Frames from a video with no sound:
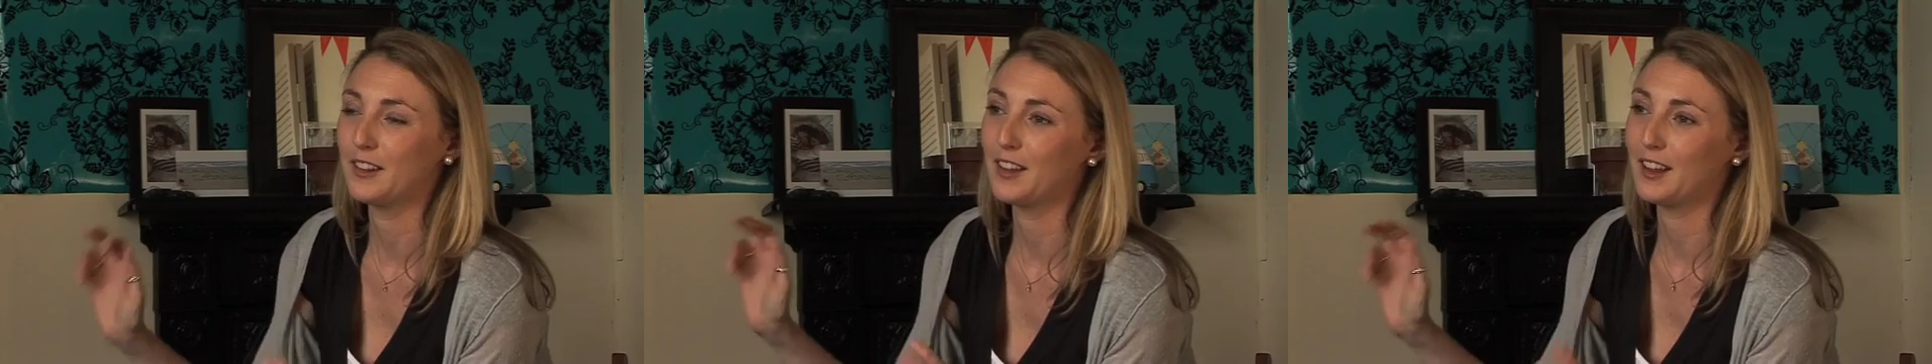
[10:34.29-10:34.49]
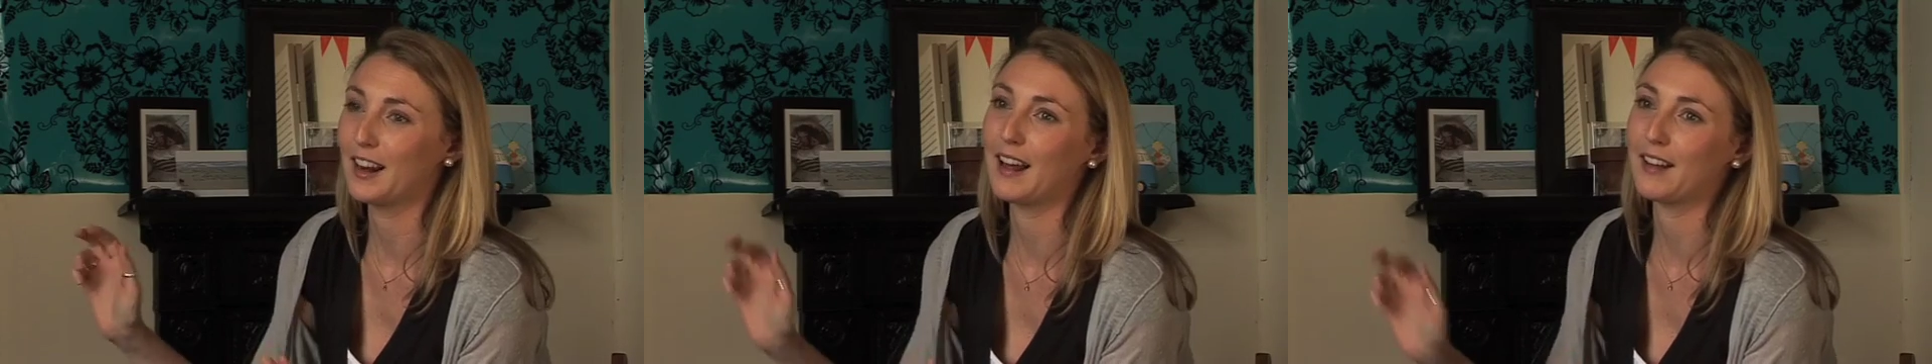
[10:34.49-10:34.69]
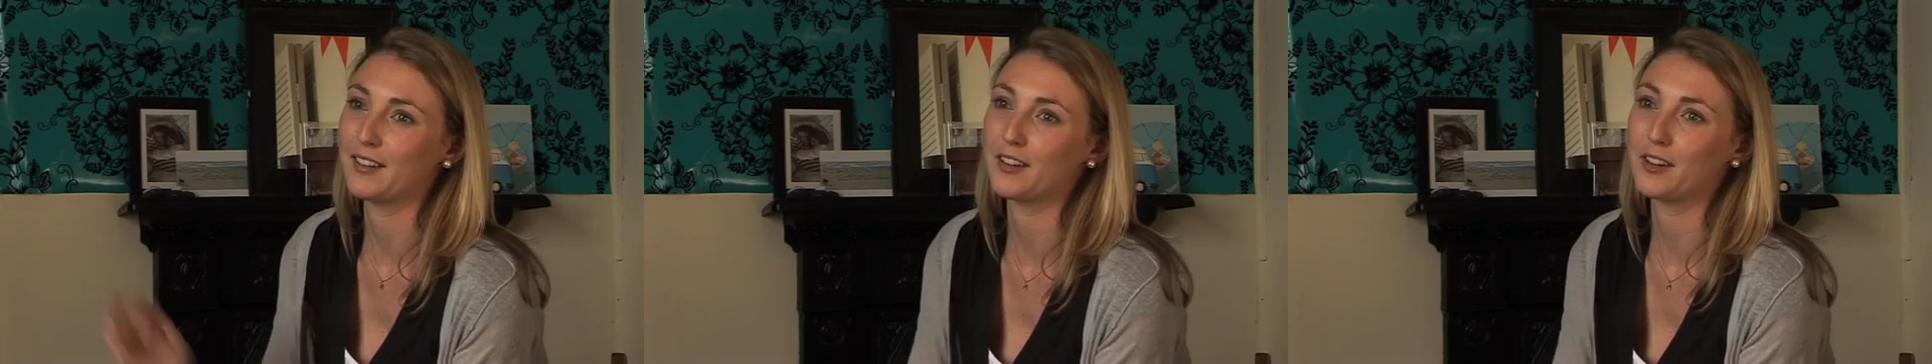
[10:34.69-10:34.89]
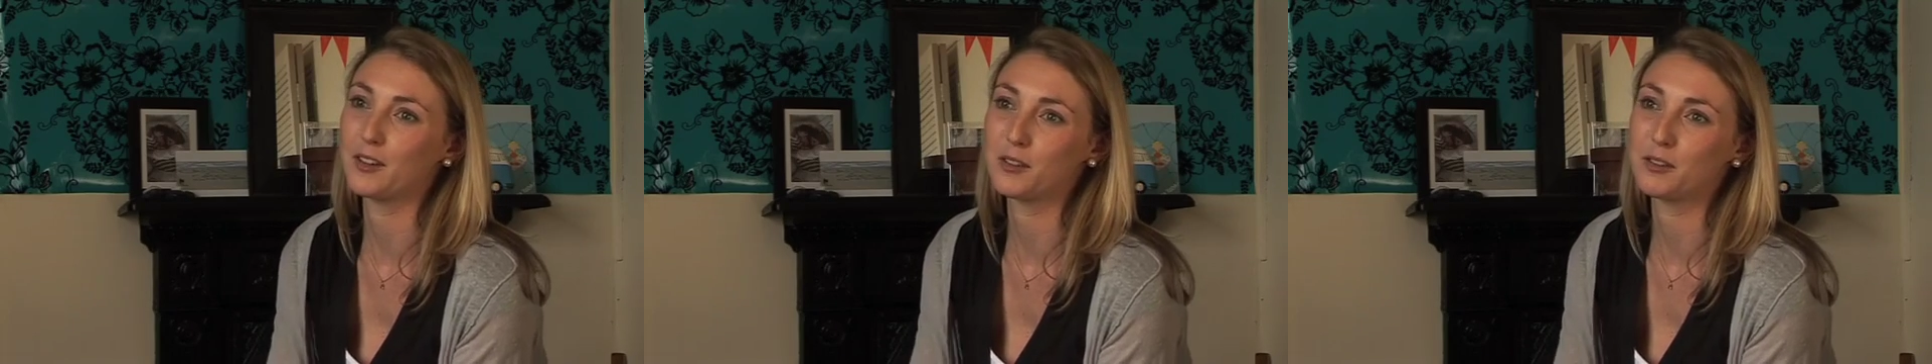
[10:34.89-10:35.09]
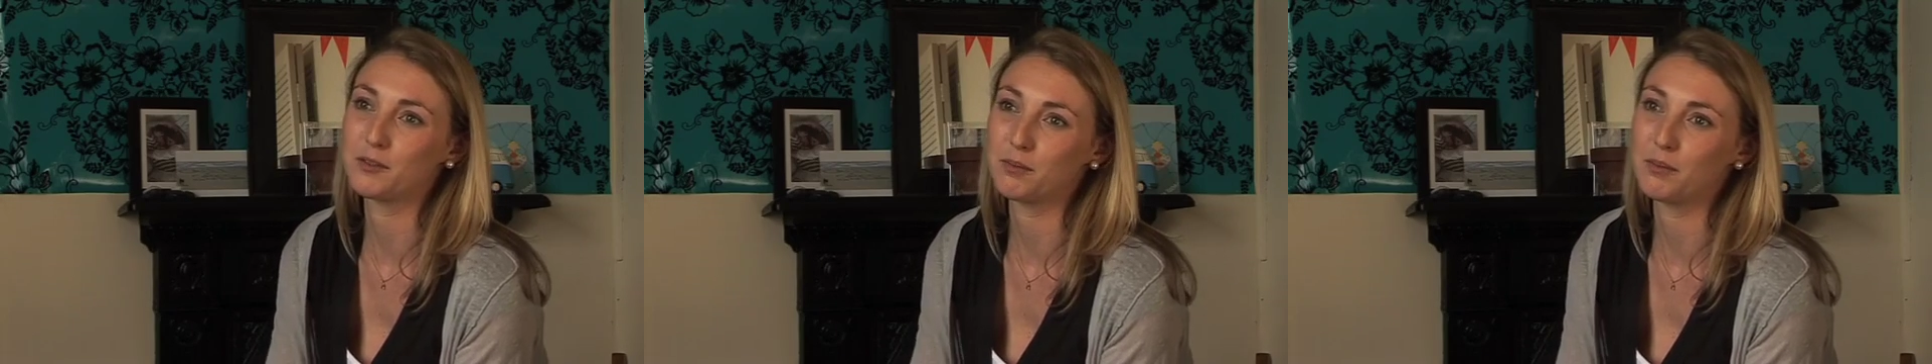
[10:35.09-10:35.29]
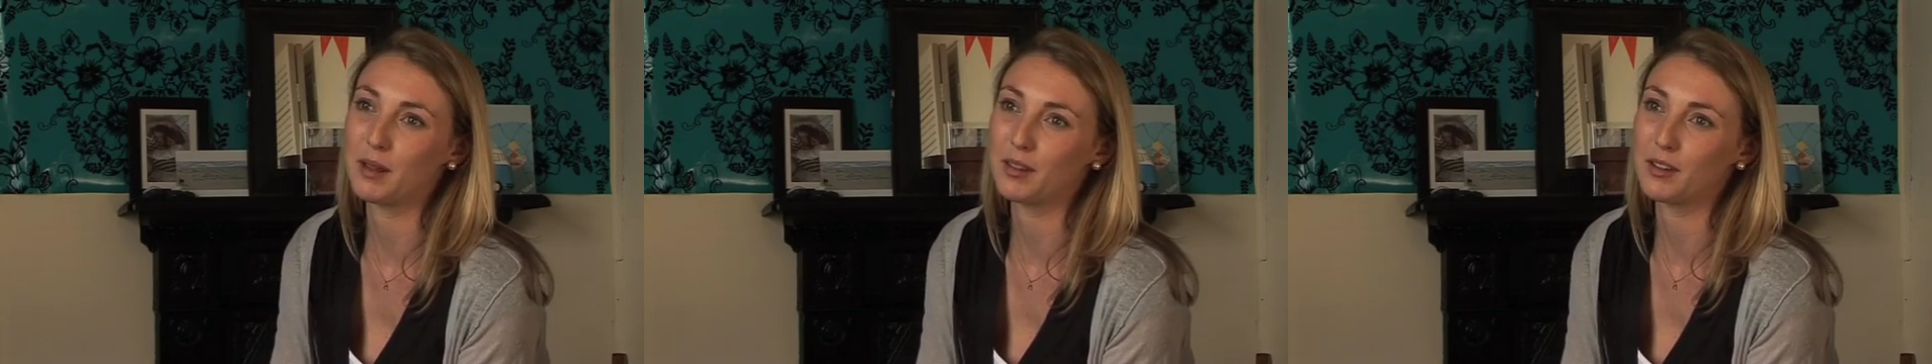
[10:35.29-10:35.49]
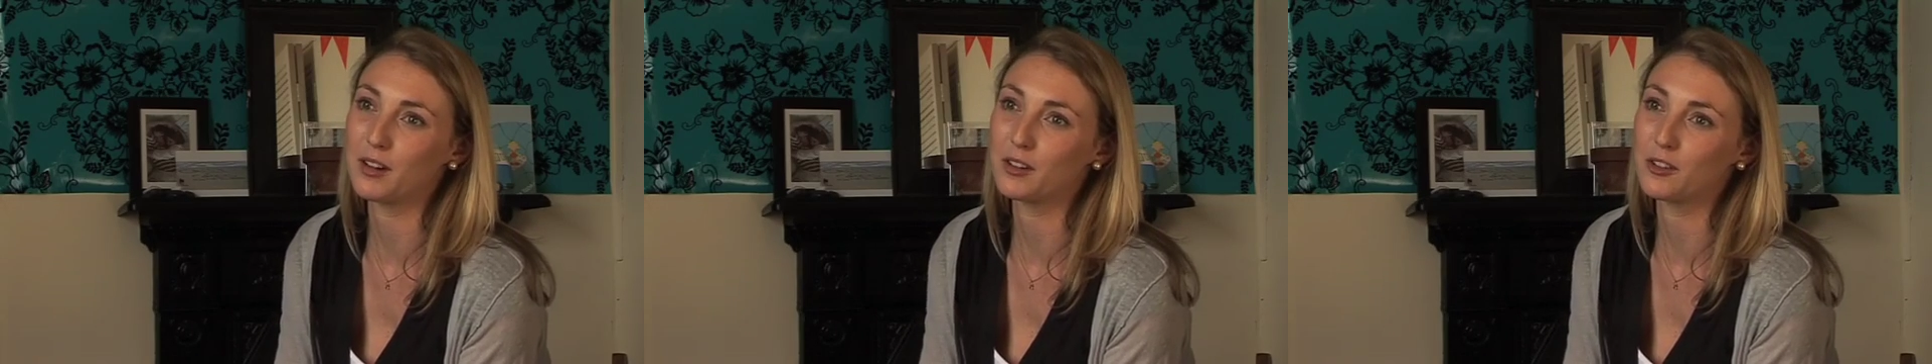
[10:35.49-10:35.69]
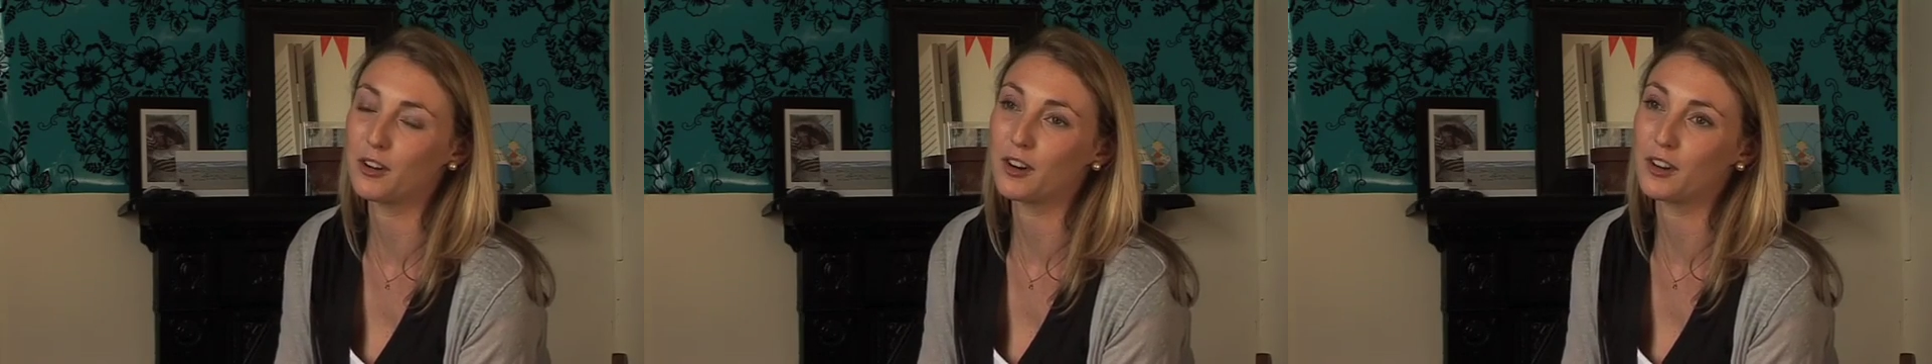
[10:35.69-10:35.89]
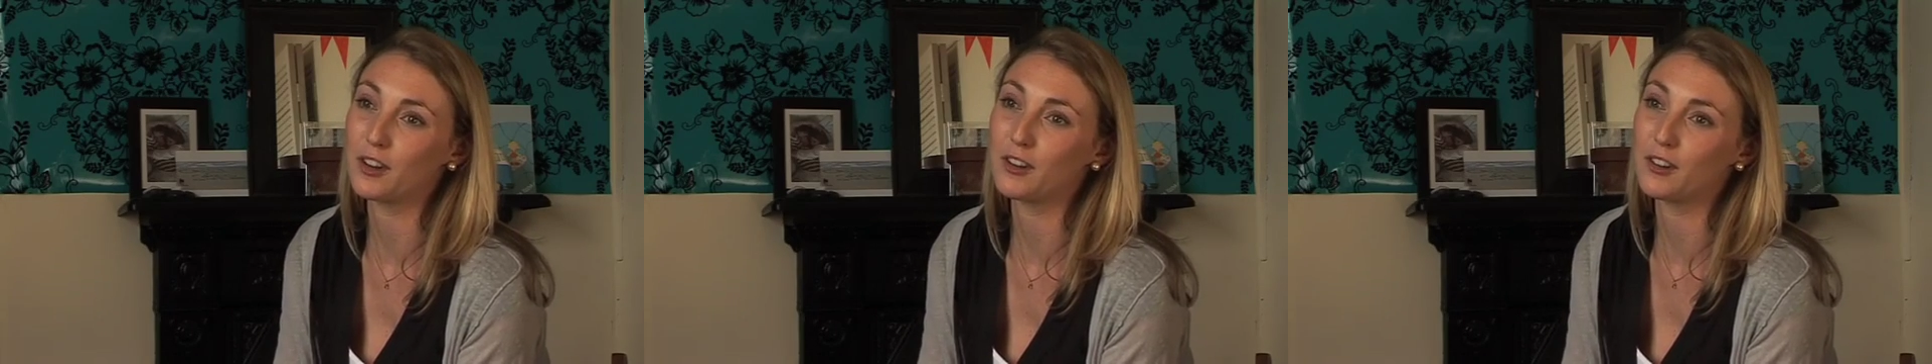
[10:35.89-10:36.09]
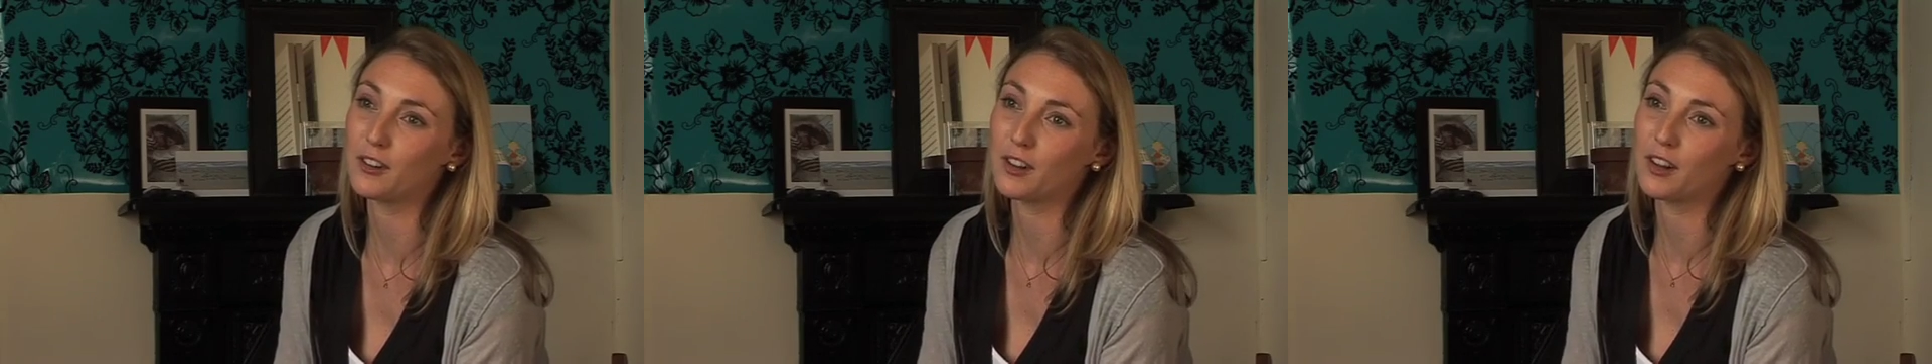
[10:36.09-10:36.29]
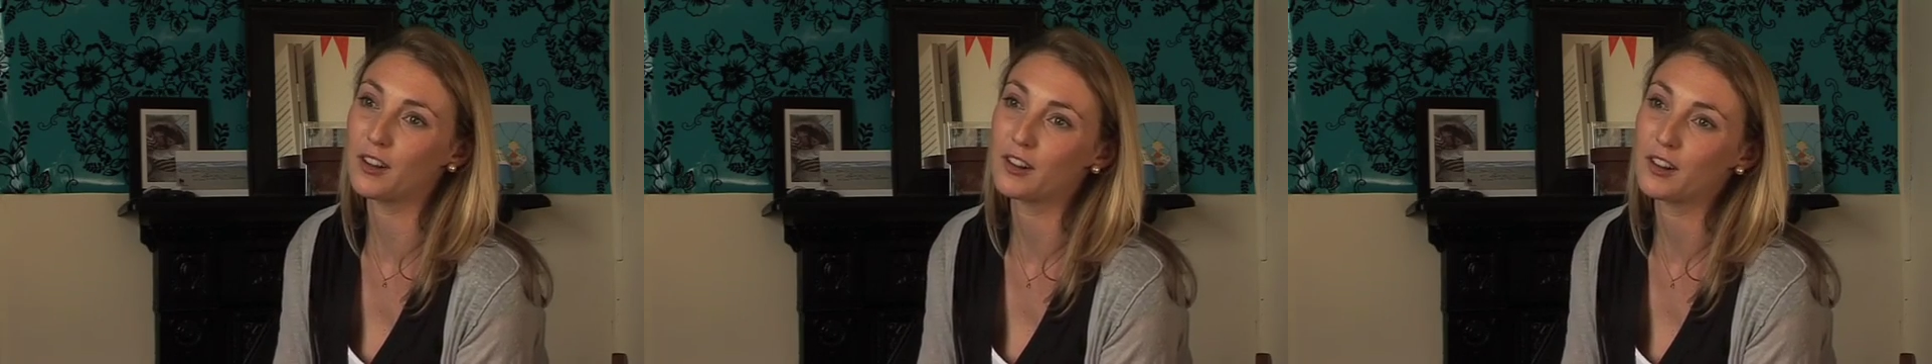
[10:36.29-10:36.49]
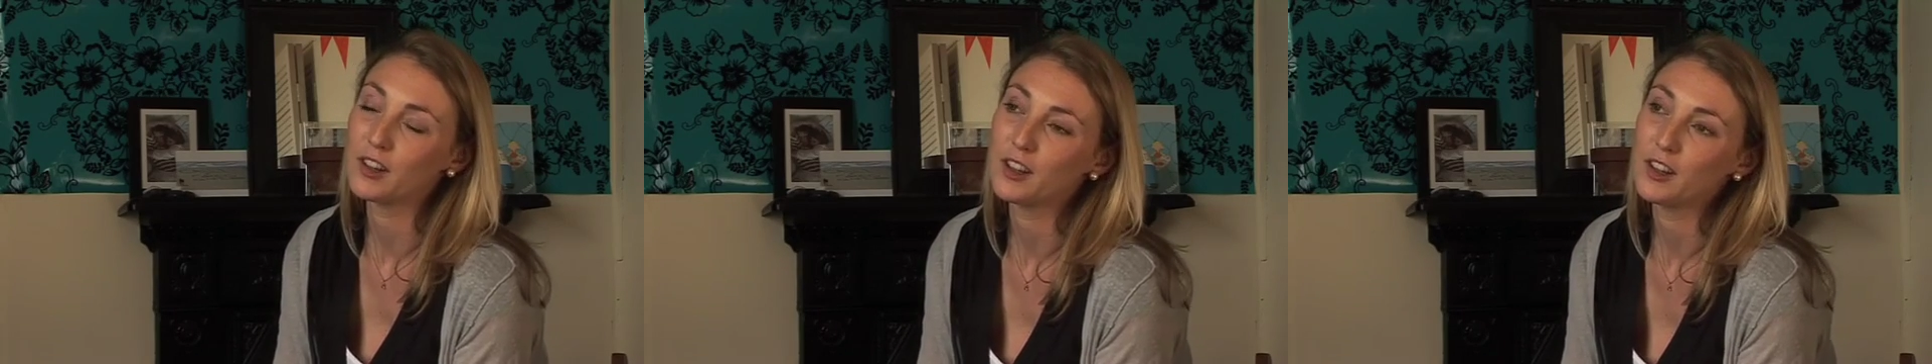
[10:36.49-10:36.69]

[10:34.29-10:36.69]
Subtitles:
the classical mythical drug user.